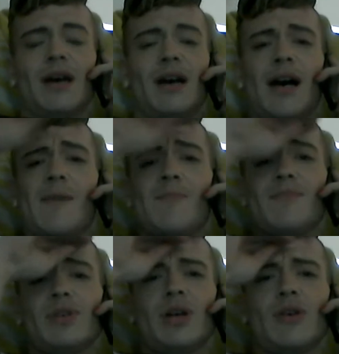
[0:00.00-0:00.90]

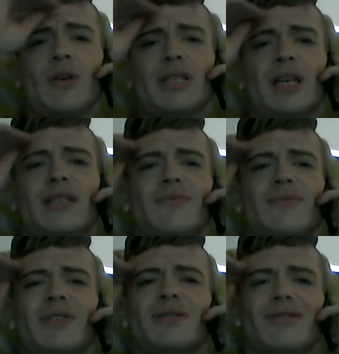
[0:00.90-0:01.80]
No, I don't
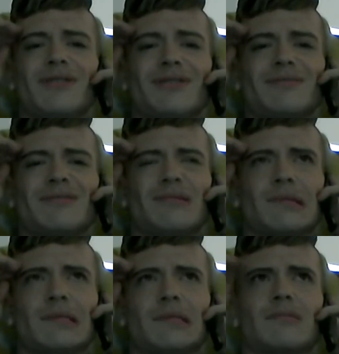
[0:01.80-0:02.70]
think they're
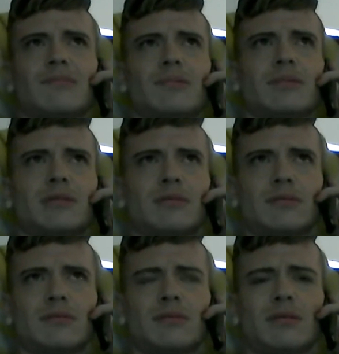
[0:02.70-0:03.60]
like,
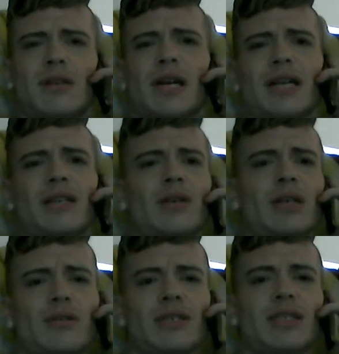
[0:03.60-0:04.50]
no, I
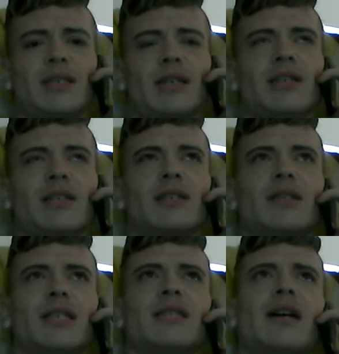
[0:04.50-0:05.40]
don't think it's anything
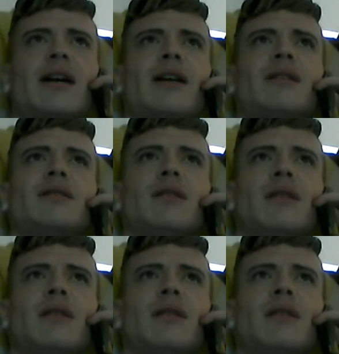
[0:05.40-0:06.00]
like that.